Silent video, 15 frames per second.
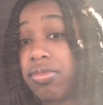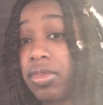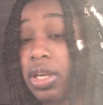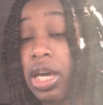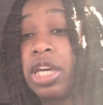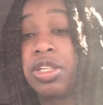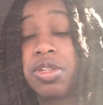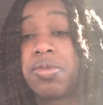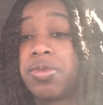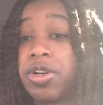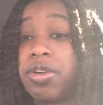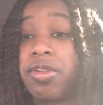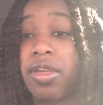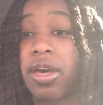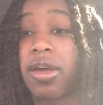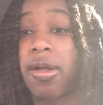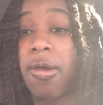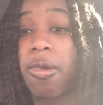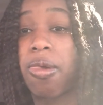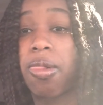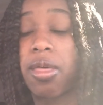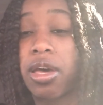It's a real thing.
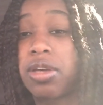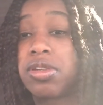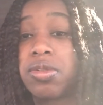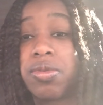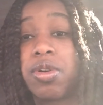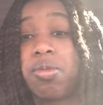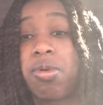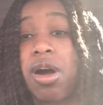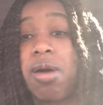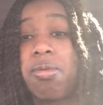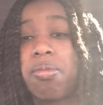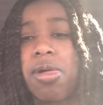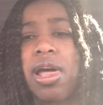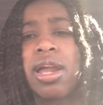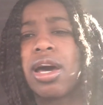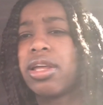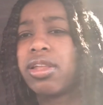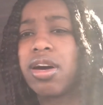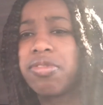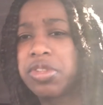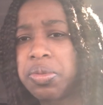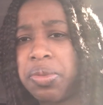It's a real problem. And I'd
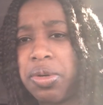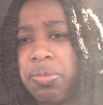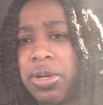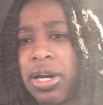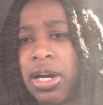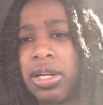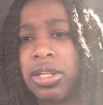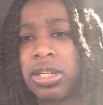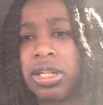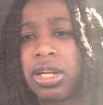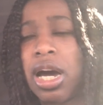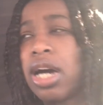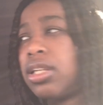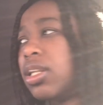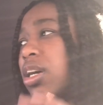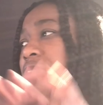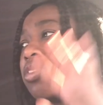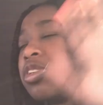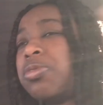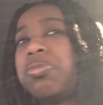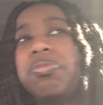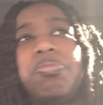love to be beyond it. I'd love
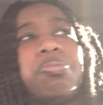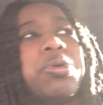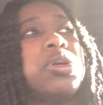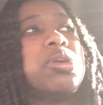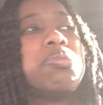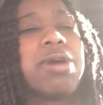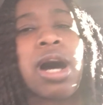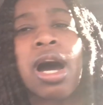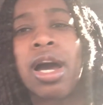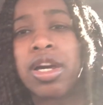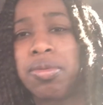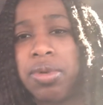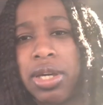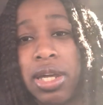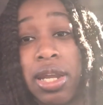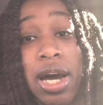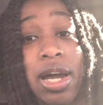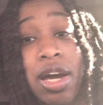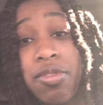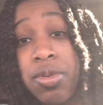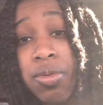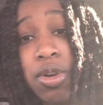to put it behind me and not
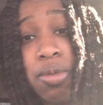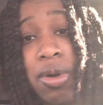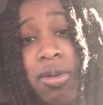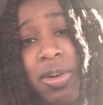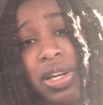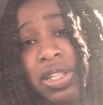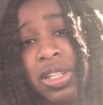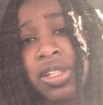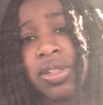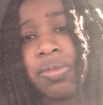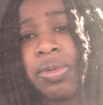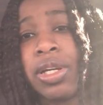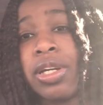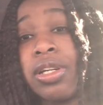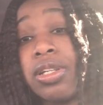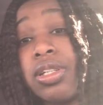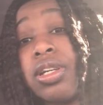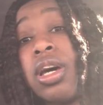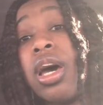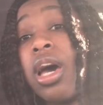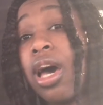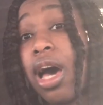have to worry about racism, because
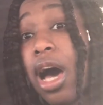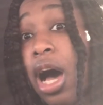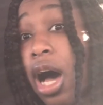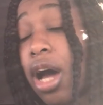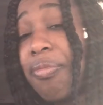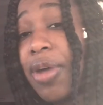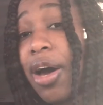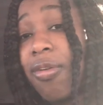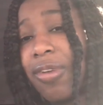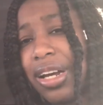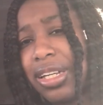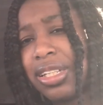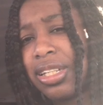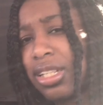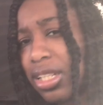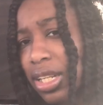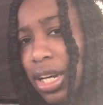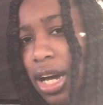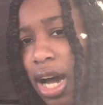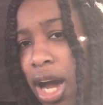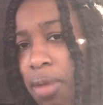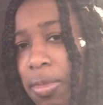I'm not racist.
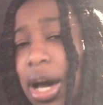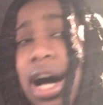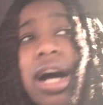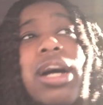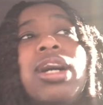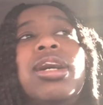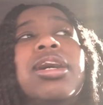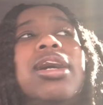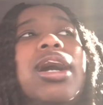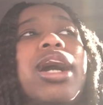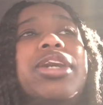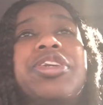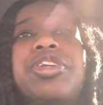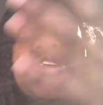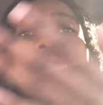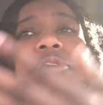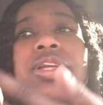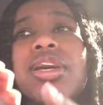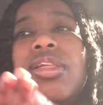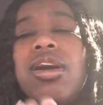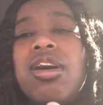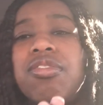I'm not. I genuinely
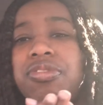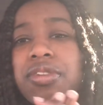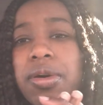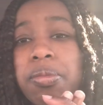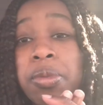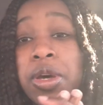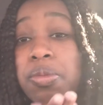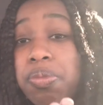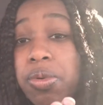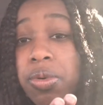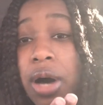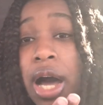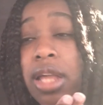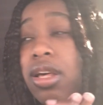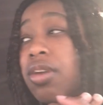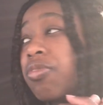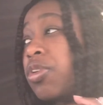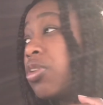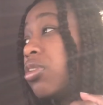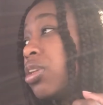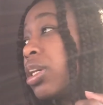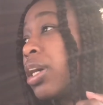love people. I love
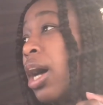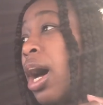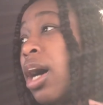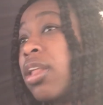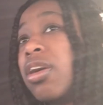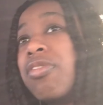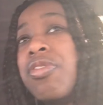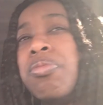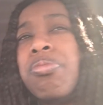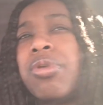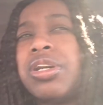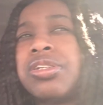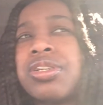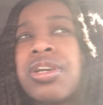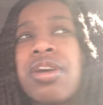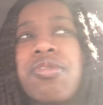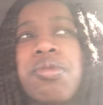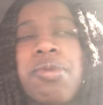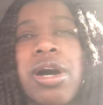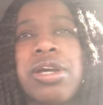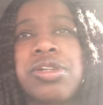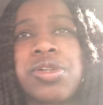unity. I love embracing
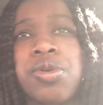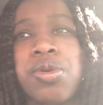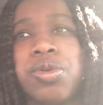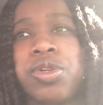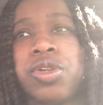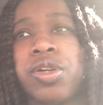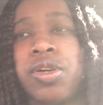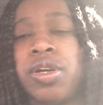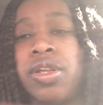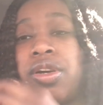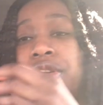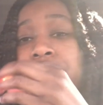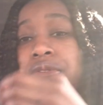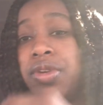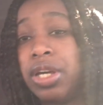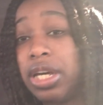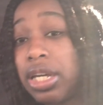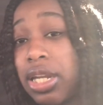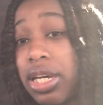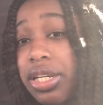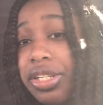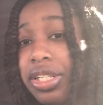everybody's culture and their
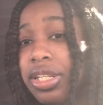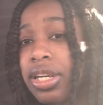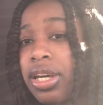uniqueness.